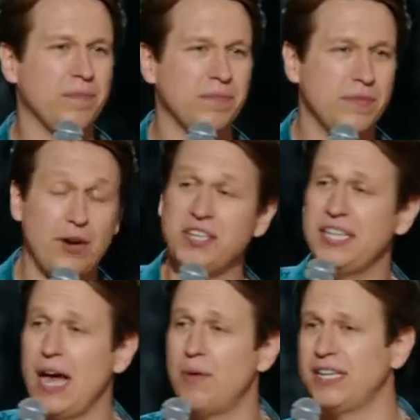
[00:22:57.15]
Like recently
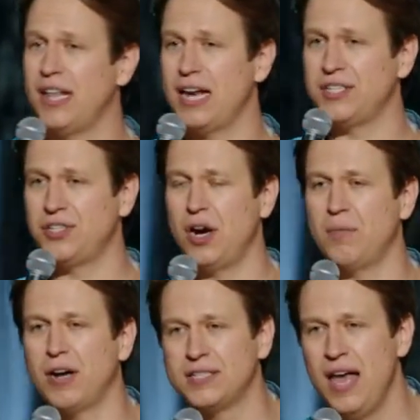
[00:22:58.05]
I was in line at
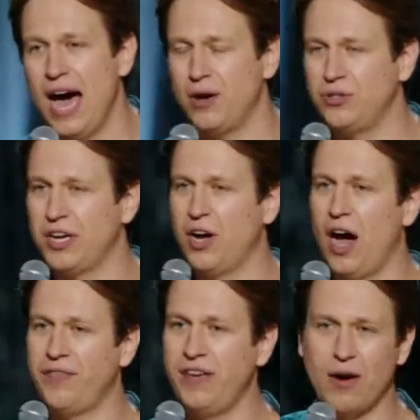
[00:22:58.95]
Starbucks. I don't drink
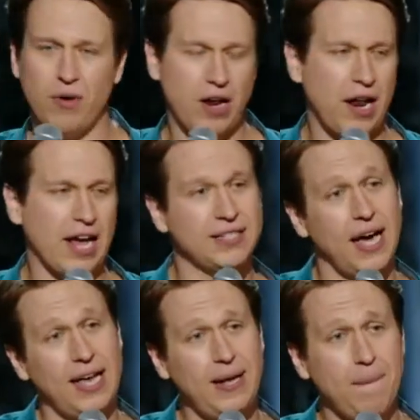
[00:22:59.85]
coffee, I run on
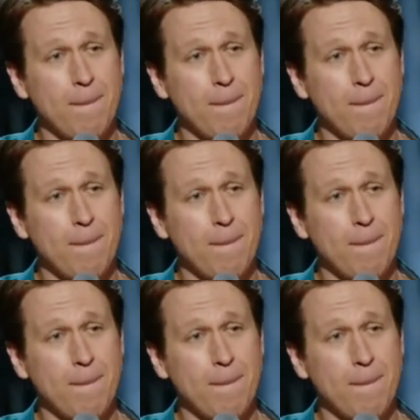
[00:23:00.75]
anxiety.